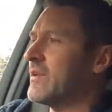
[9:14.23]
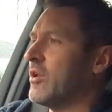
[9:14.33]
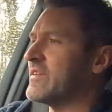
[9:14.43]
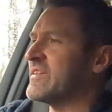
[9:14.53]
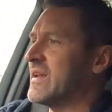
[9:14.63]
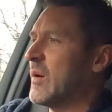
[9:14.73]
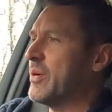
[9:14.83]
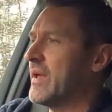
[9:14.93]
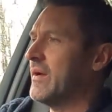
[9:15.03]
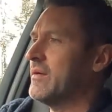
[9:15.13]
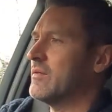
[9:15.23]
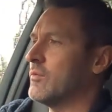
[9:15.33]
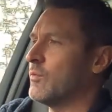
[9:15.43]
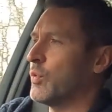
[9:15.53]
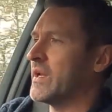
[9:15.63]
It's a lot snappier
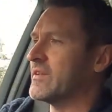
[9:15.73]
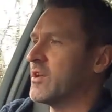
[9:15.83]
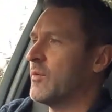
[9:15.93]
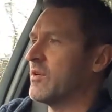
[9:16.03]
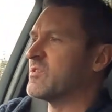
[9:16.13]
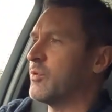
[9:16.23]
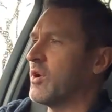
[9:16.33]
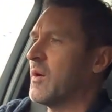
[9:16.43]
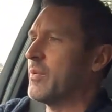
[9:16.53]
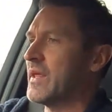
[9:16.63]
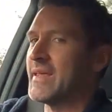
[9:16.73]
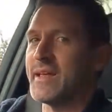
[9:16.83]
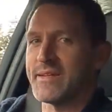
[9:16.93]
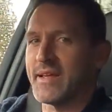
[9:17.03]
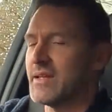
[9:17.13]
when the turbos spool up and it
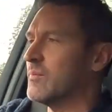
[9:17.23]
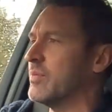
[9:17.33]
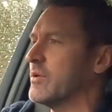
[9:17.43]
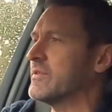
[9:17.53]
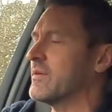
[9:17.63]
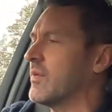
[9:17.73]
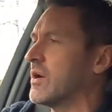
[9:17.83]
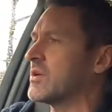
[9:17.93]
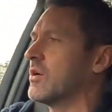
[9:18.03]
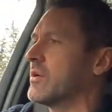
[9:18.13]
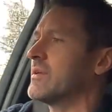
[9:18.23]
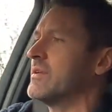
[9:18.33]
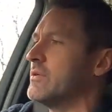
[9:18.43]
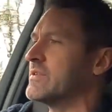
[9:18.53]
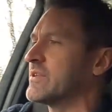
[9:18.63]
kicks in, the boost. My god,
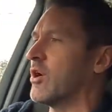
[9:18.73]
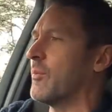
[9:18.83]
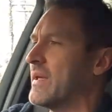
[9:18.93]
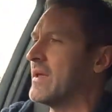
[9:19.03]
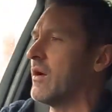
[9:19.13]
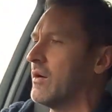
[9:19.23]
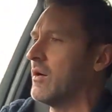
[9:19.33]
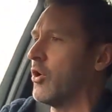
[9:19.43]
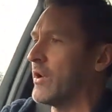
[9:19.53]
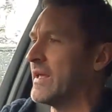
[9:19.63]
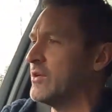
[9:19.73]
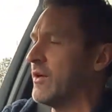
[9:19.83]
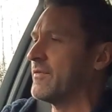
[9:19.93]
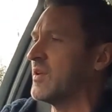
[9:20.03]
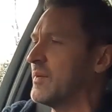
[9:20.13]
you just got to be on it.
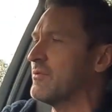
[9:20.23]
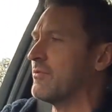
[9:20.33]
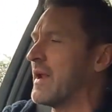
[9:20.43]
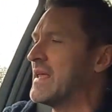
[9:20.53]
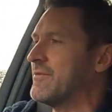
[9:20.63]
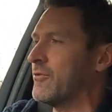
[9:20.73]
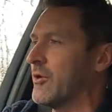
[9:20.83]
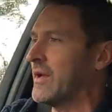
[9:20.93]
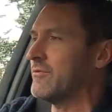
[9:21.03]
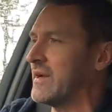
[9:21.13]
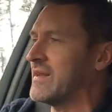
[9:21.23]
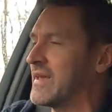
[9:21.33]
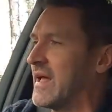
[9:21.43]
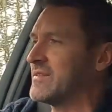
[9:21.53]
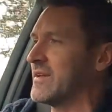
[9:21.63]
You have to be ready for it, ready
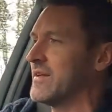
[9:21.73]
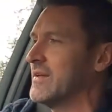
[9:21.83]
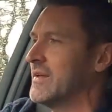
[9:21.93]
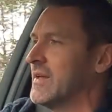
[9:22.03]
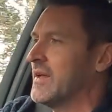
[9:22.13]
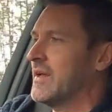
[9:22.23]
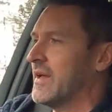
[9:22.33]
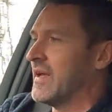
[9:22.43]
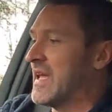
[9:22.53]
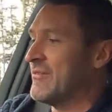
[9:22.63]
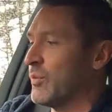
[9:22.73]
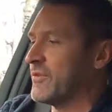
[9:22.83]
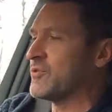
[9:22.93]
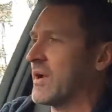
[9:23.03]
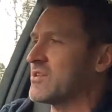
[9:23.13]
to catch it.
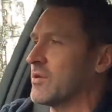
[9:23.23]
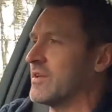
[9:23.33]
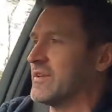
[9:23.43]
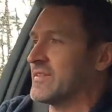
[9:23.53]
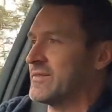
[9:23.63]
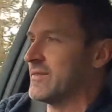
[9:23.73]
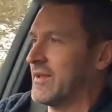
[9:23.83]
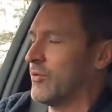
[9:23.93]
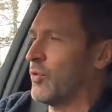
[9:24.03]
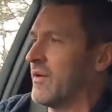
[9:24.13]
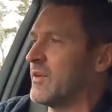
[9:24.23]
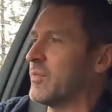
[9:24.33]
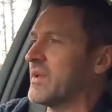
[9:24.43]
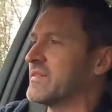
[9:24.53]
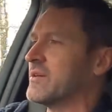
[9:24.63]
Even with traction on, you just all
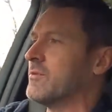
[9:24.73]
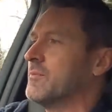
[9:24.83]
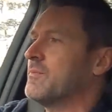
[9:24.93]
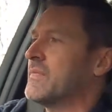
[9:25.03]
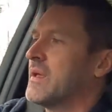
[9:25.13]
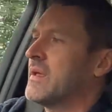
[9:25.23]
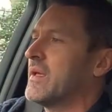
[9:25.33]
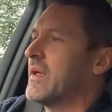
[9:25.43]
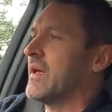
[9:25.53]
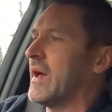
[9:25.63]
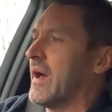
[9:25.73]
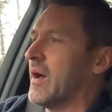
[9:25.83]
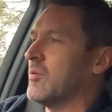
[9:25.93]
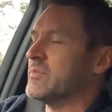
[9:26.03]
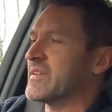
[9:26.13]
over the place still.
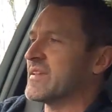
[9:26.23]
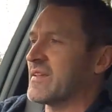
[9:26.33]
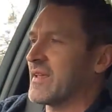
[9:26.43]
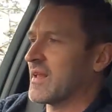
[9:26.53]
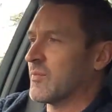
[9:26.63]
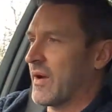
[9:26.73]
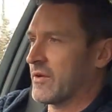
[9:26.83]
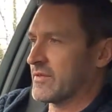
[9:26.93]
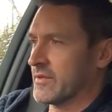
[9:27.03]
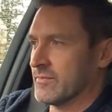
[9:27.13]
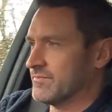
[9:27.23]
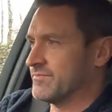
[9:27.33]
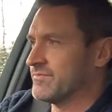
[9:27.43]
The CSL in comparison,